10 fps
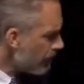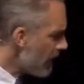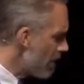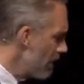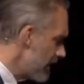
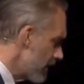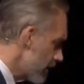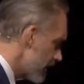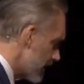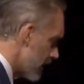But the other
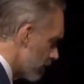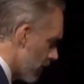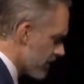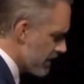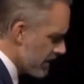thing that
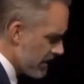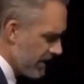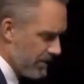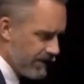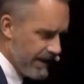Marx didn't
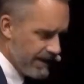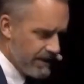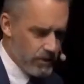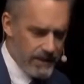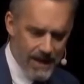seem to take
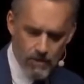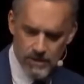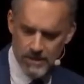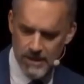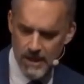into account
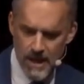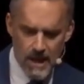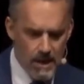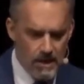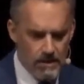is that
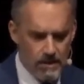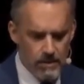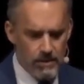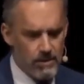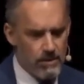
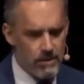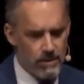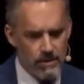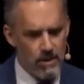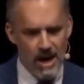
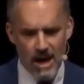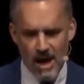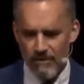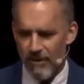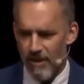there
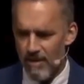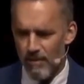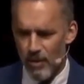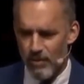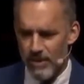are far
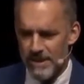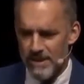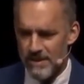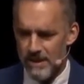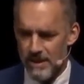more
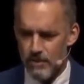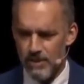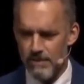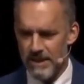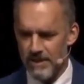reasons that human
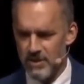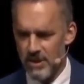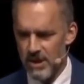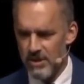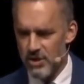beings
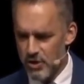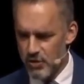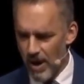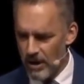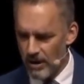
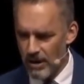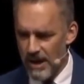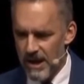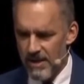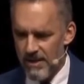struggle
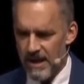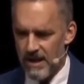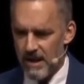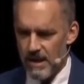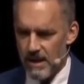
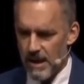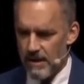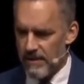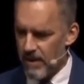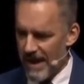than
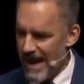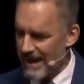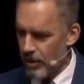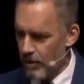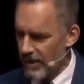their
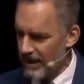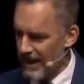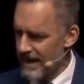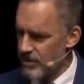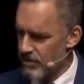economic
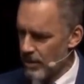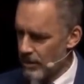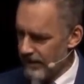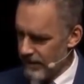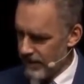class struggle,
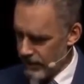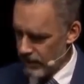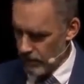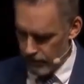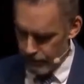even if
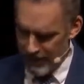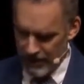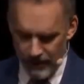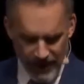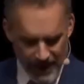you
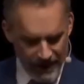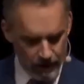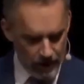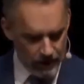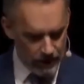build the
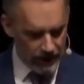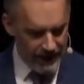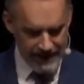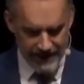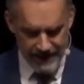hierarchical
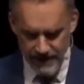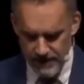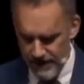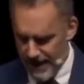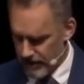idea into
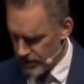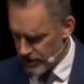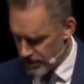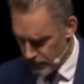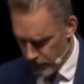that, which
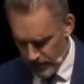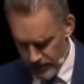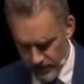is a more